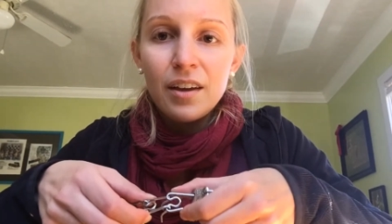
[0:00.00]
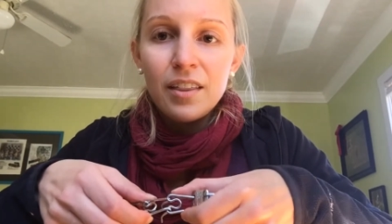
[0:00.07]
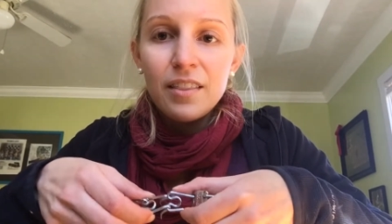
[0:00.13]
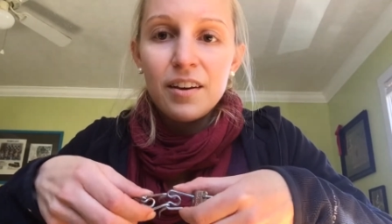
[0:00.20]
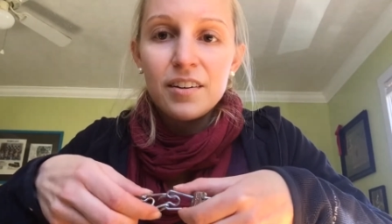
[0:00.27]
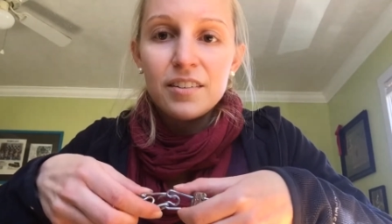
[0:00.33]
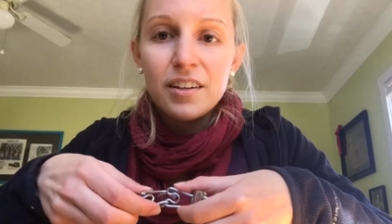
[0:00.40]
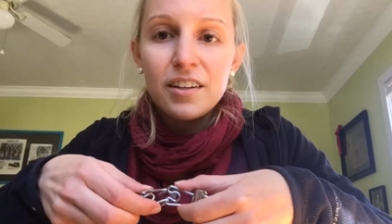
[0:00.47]

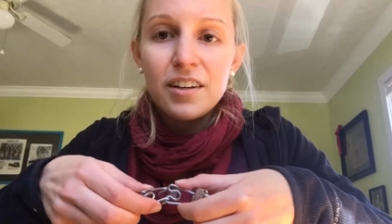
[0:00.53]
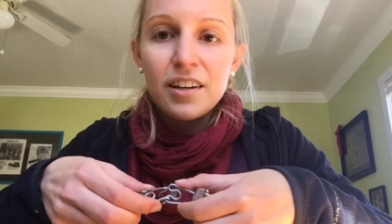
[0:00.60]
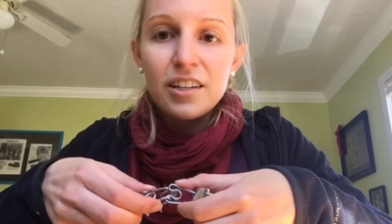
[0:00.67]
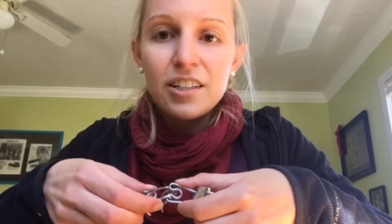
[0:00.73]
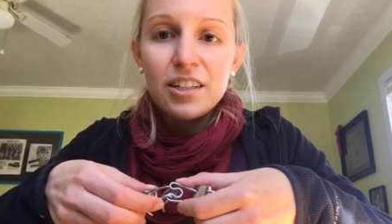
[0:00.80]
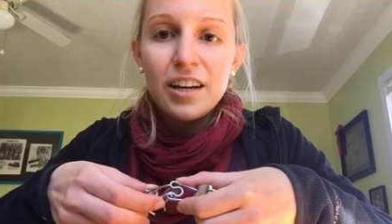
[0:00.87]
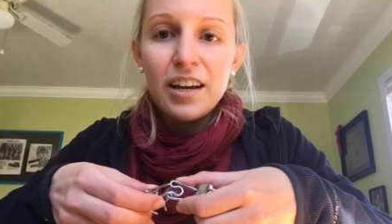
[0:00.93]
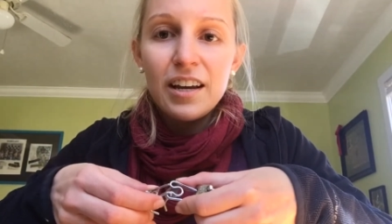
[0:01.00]
there's a good
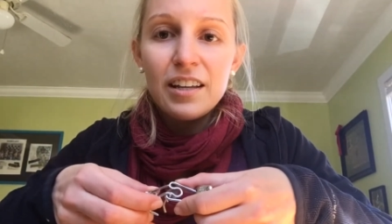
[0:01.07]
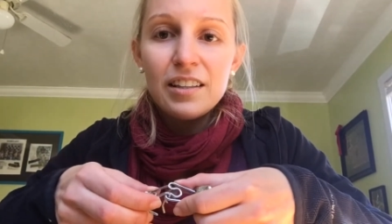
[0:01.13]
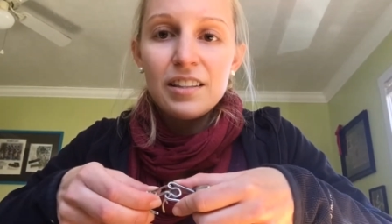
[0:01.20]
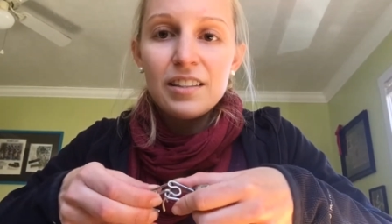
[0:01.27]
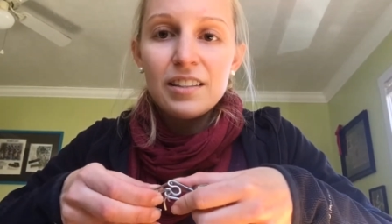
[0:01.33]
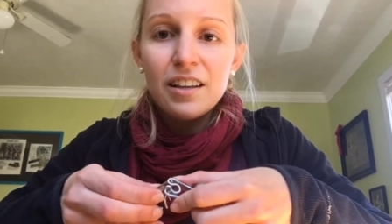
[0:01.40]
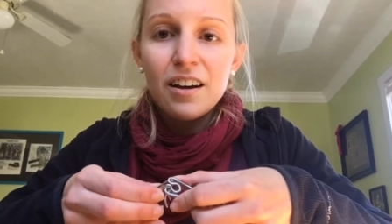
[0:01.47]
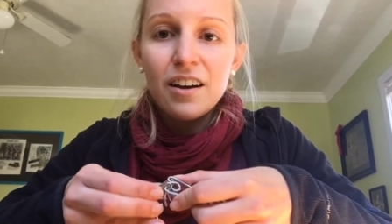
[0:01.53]
chance
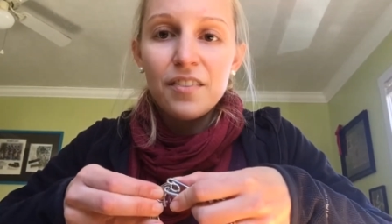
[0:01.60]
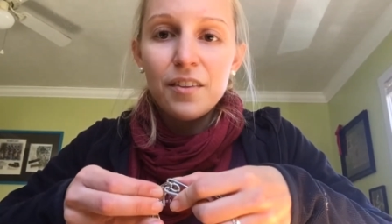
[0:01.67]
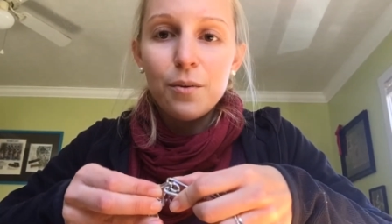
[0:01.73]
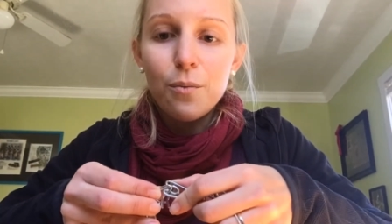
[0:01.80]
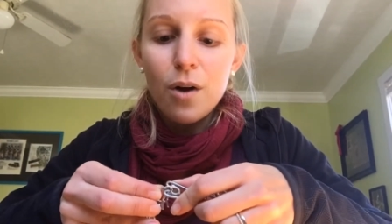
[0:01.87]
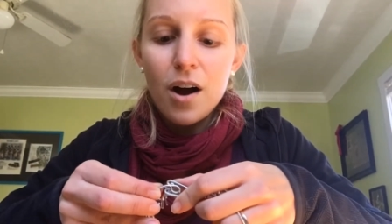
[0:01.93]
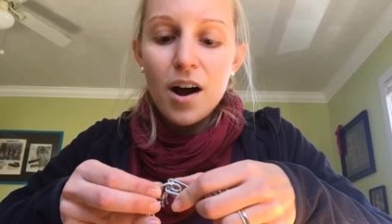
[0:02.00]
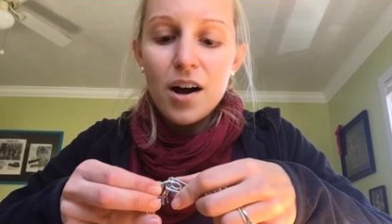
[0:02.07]
on the
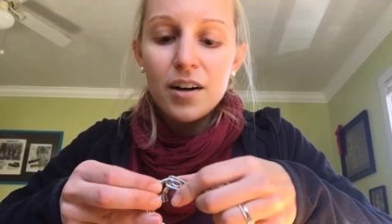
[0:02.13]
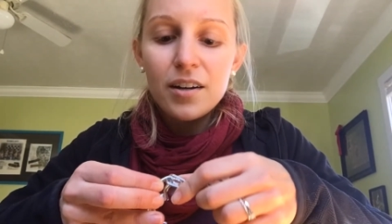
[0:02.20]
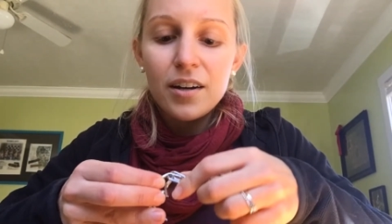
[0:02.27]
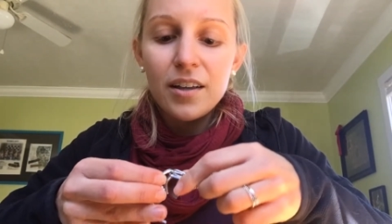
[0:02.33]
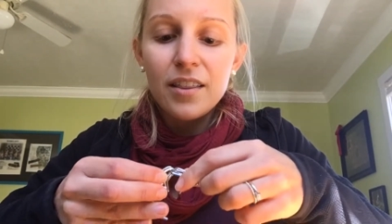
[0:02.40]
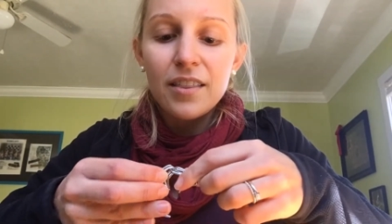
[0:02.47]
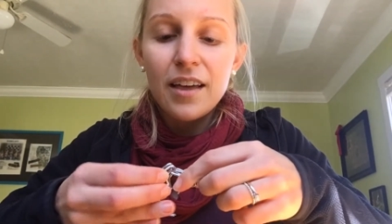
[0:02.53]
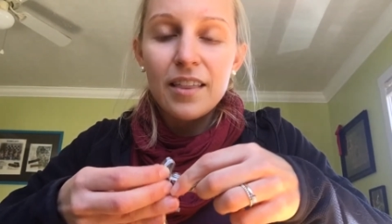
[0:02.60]
walk
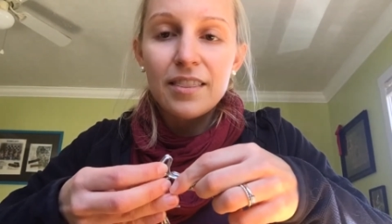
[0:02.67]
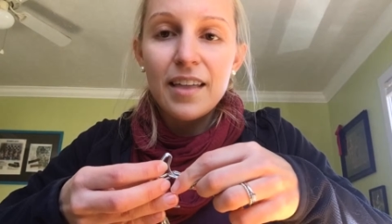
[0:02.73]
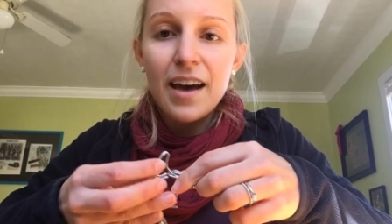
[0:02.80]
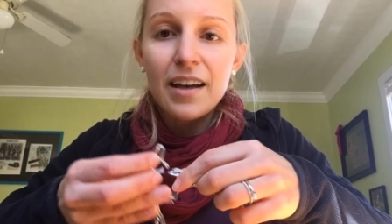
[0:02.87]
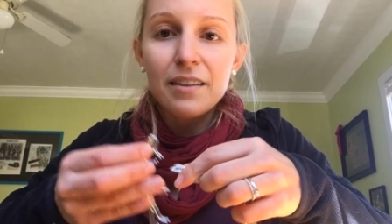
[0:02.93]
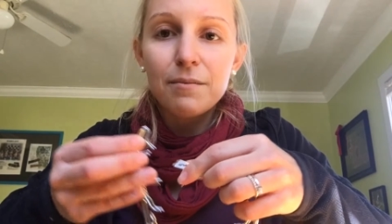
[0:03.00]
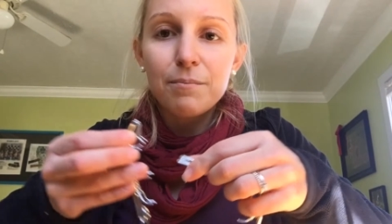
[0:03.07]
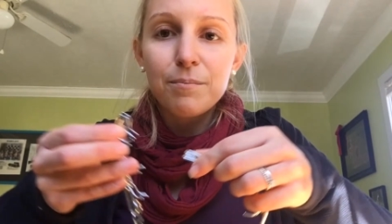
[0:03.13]
that
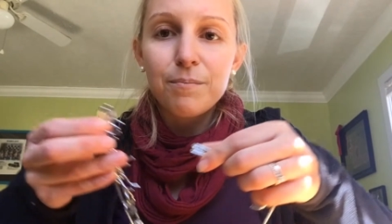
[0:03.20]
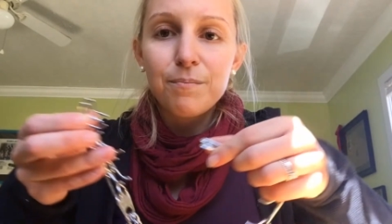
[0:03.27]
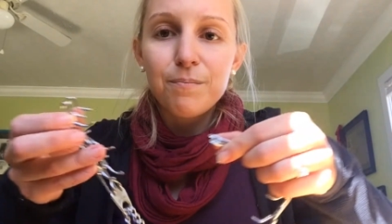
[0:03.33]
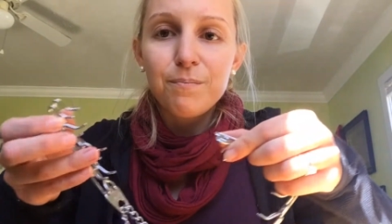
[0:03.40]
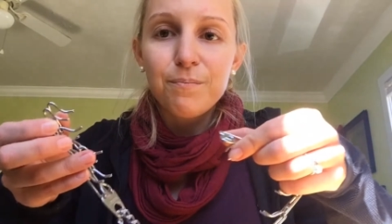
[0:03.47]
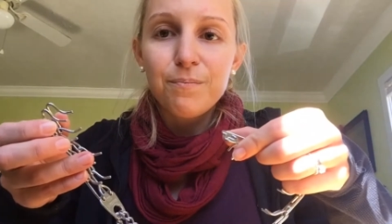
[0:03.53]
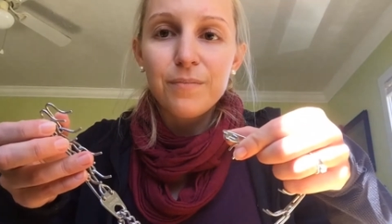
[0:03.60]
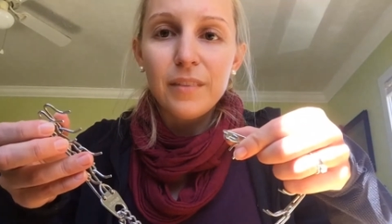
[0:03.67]
that
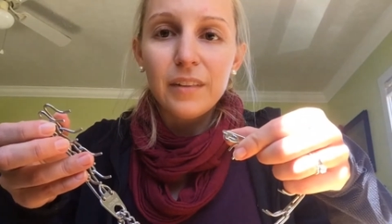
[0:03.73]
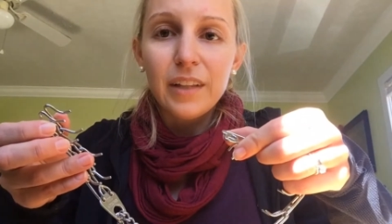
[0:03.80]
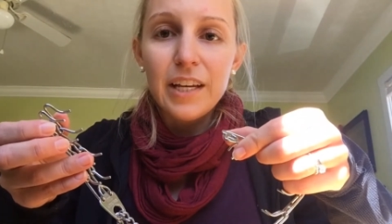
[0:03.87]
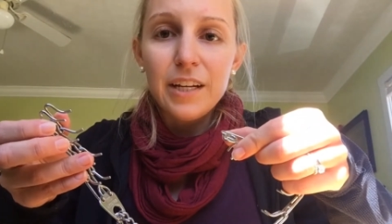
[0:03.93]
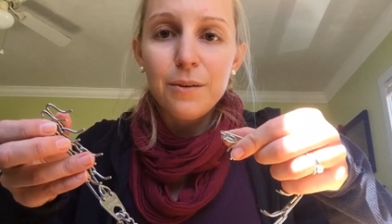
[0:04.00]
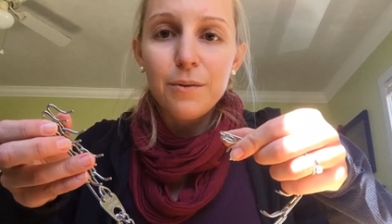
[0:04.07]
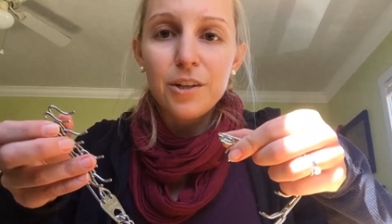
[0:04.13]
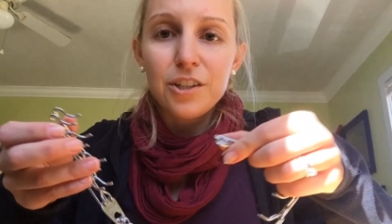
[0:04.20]

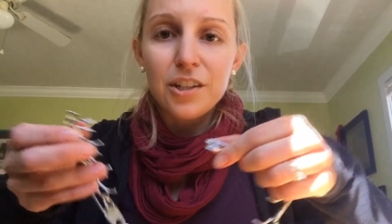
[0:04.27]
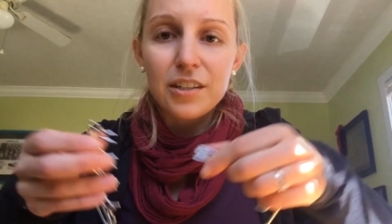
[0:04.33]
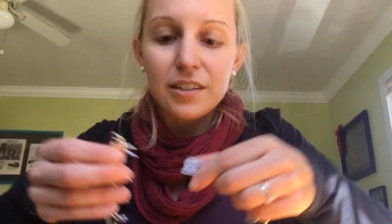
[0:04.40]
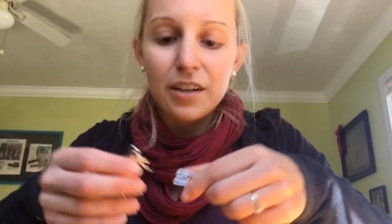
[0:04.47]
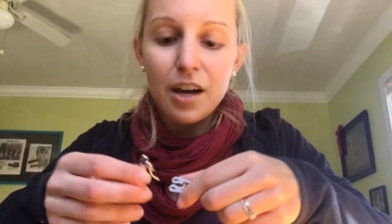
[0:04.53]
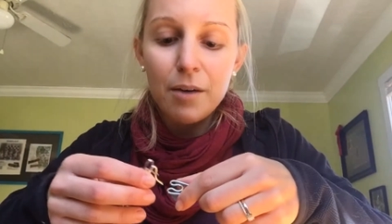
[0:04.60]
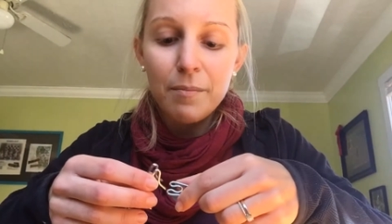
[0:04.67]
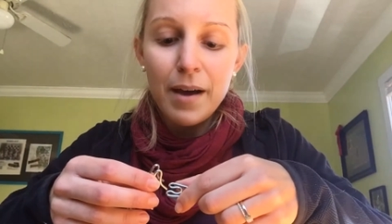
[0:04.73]
link would just
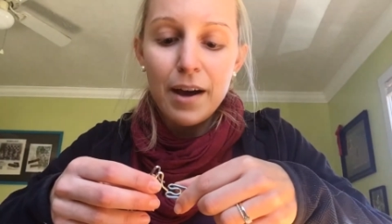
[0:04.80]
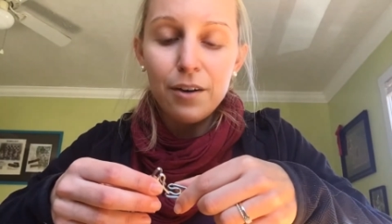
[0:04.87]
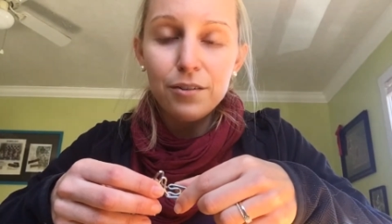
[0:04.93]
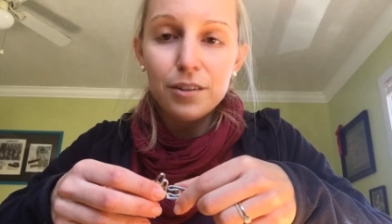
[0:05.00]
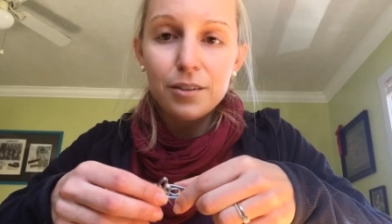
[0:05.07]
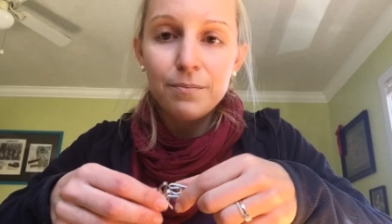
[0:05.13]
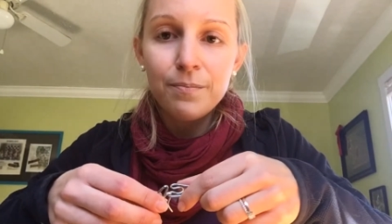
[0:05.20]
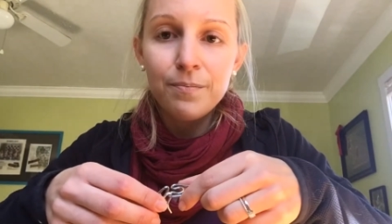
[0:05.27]
come
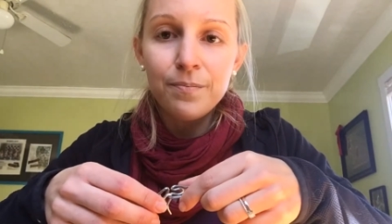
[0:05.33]
out.